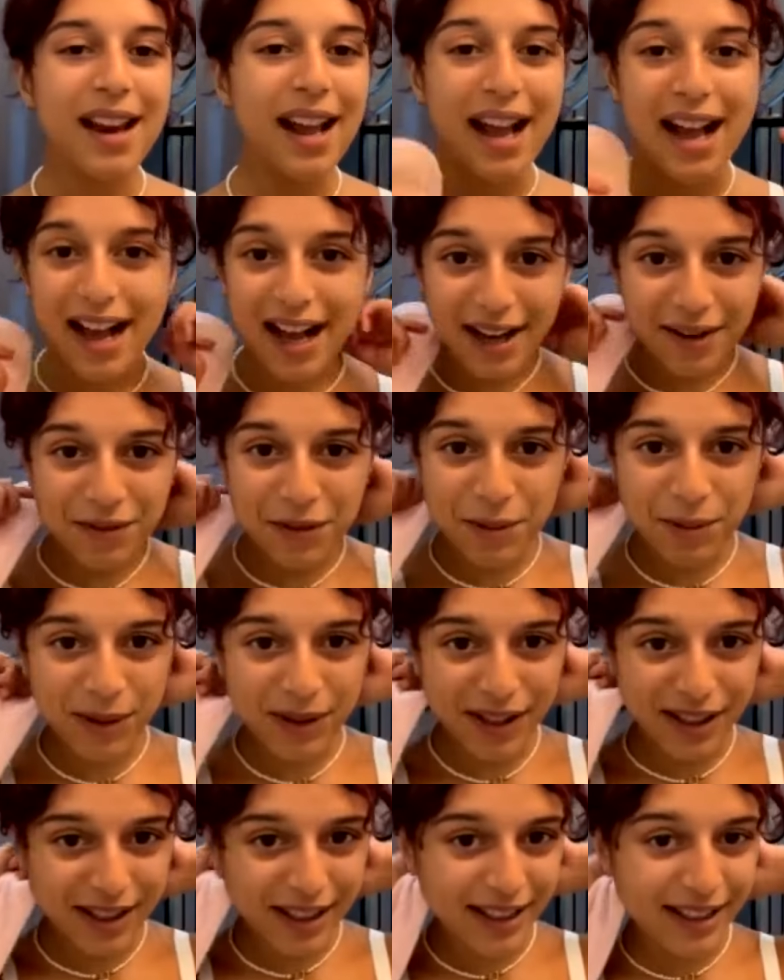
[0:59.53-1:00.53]
Hi,
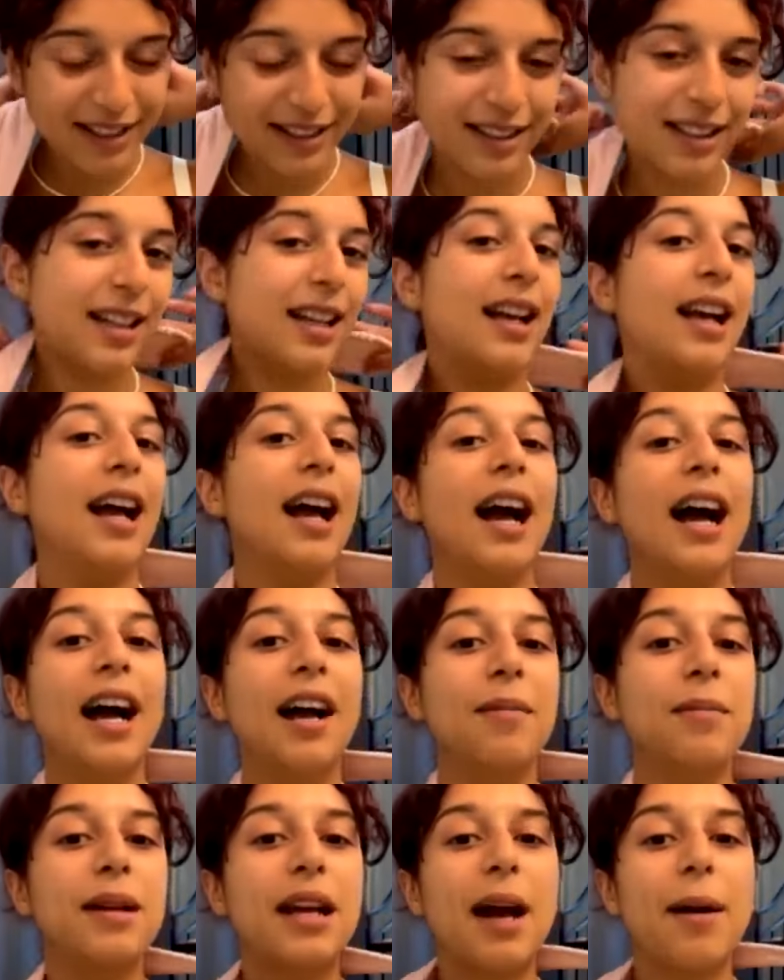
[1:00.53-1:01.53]
everyone.
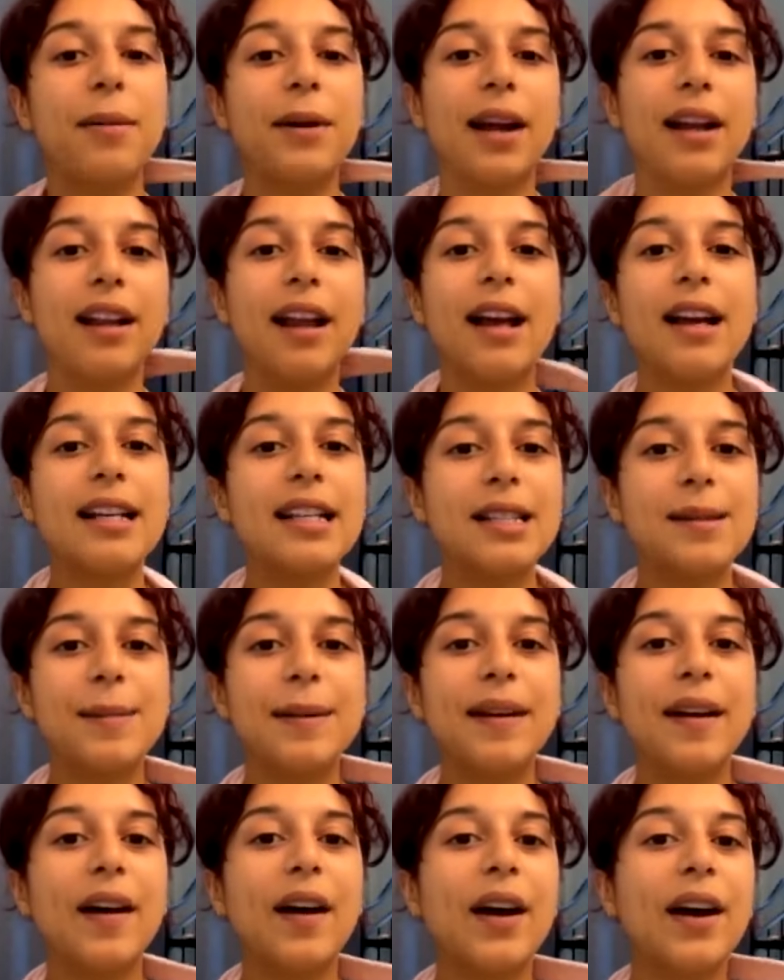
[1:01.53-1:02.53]
I'm Gabriela
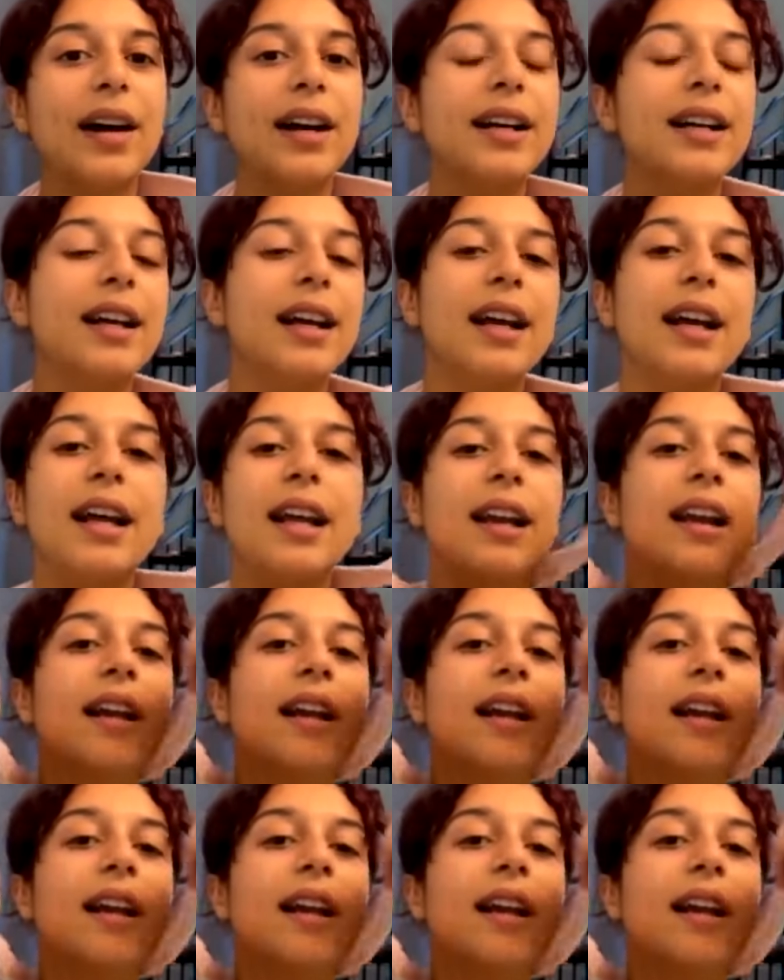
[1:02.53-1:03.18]
Espiot, an